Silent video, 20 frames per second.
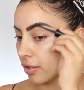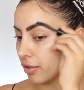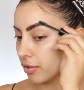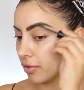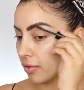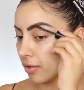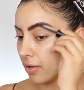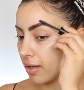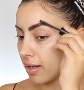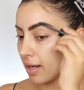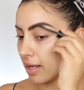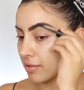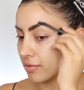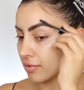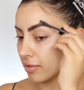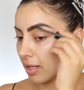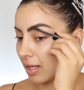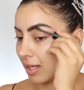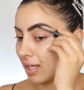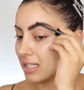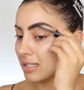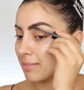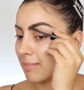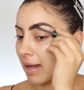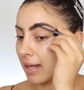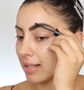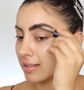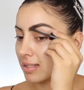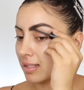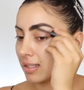your natural hairs
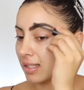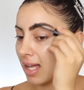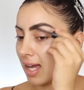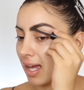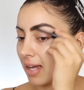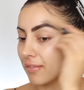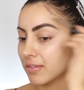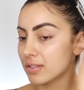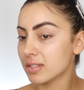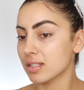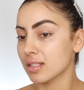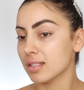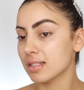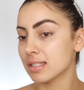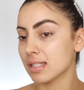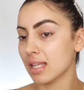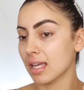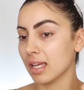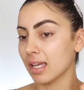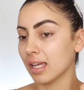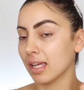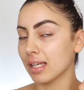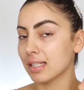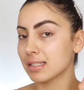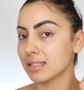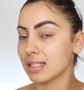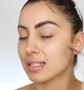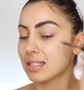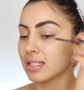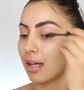back to life, since there
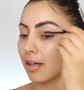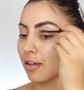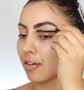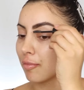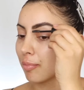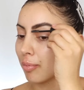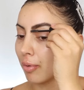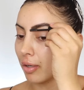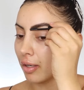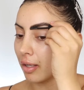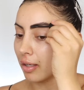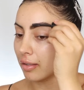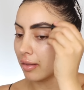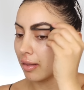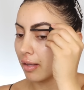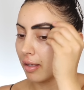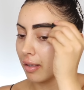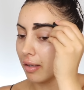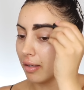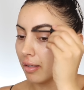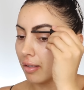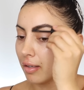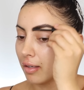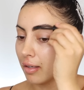is a ton of product there.